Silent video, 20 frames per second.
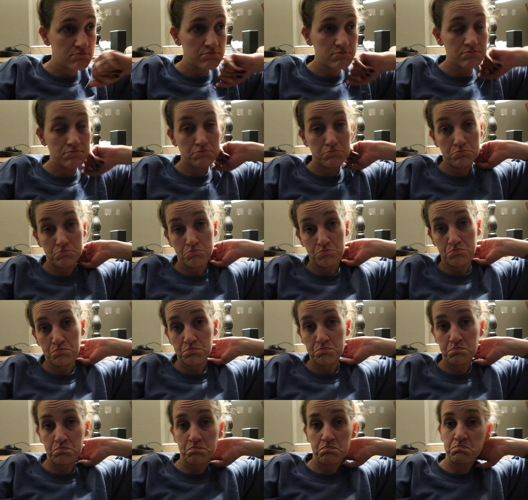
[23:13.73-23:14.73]

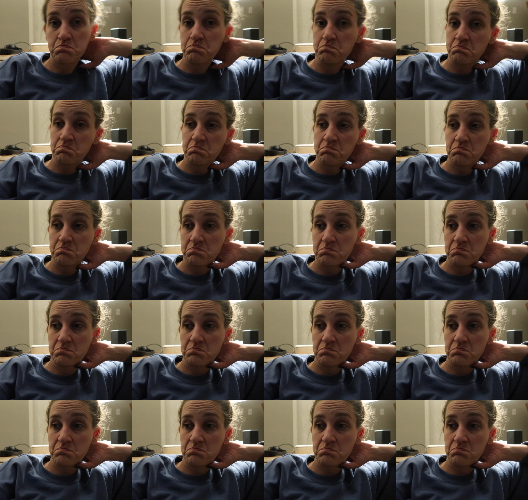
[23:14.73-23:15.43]
(no one is talking)